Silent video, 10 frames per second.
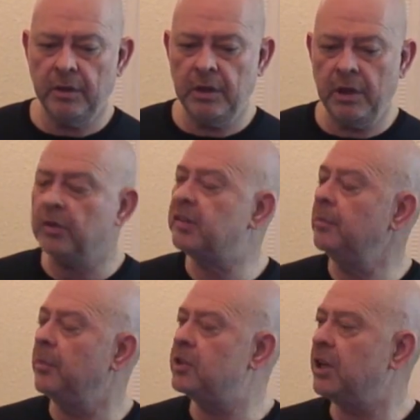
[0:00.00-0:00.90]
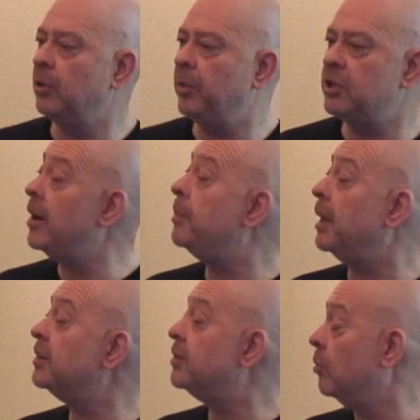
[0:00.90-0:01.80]
lots of material, we do
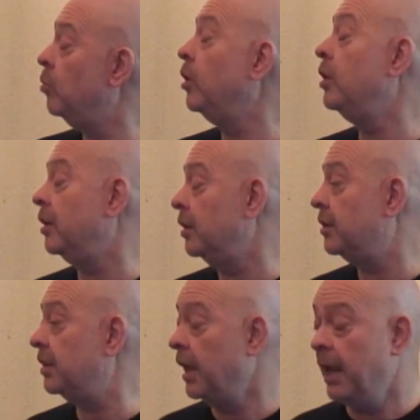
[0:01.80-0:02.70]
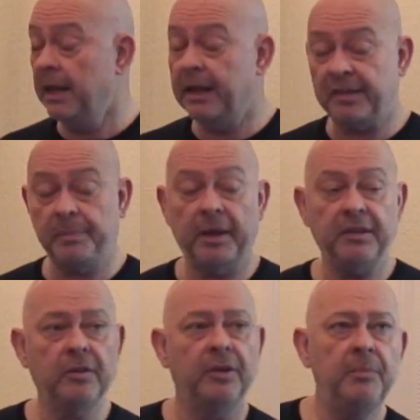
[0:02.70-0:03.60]
based on words, less
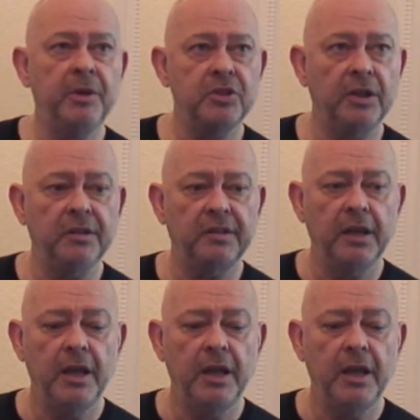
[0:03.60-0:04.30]
based on images.